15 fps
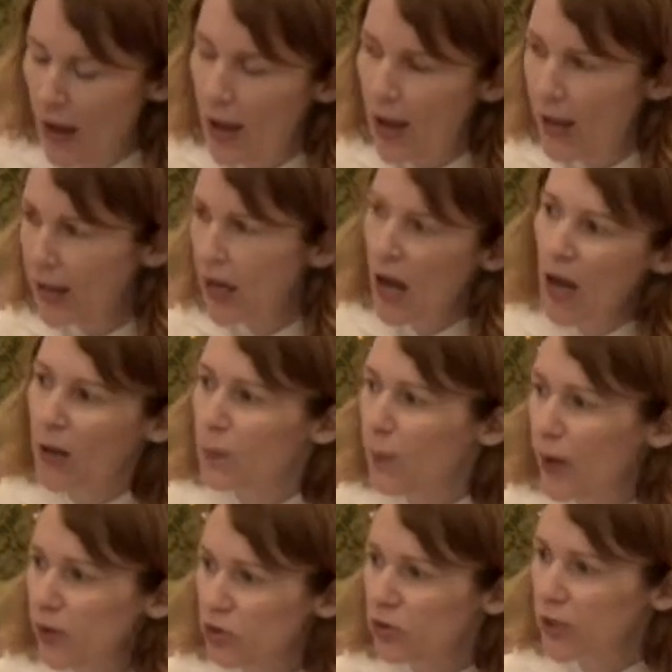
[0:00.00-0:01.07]
And God
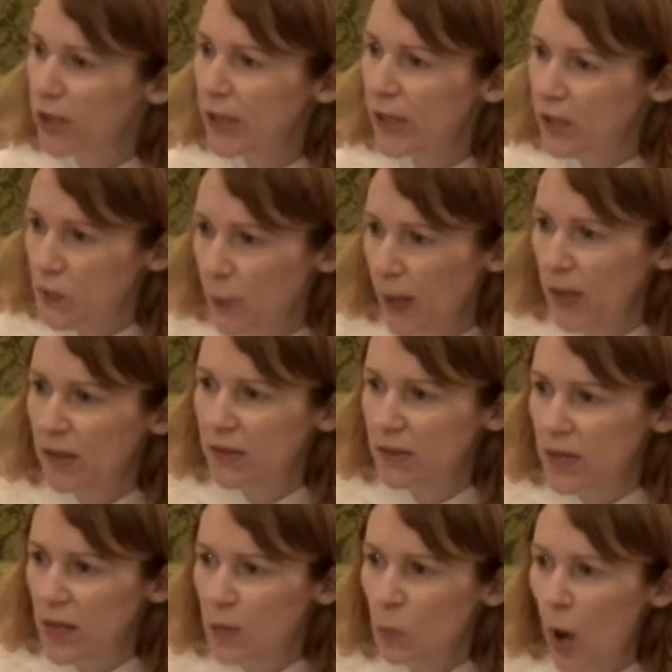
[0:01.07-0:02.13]
patiently explains
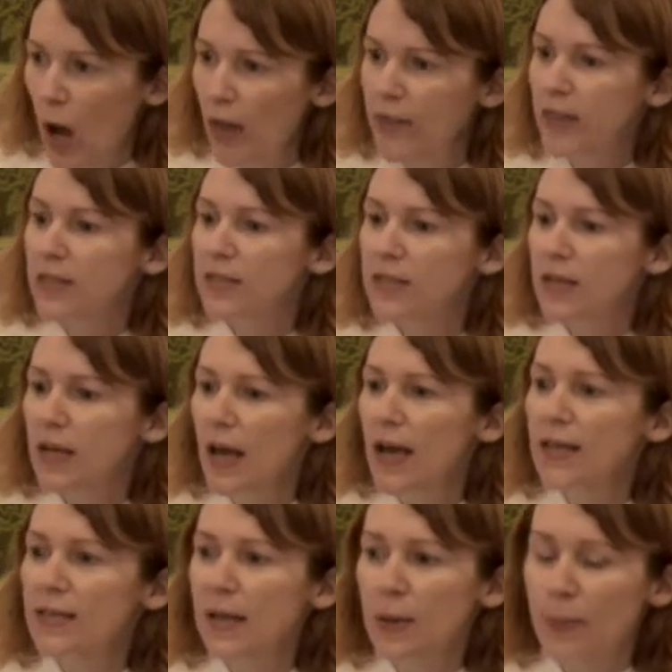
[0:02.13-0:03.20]
to them why this
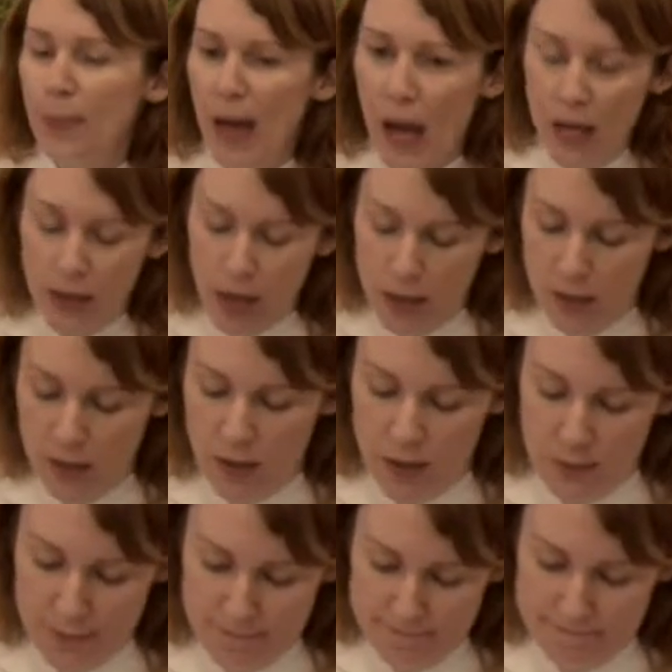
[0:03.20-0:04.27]
is a bad idea.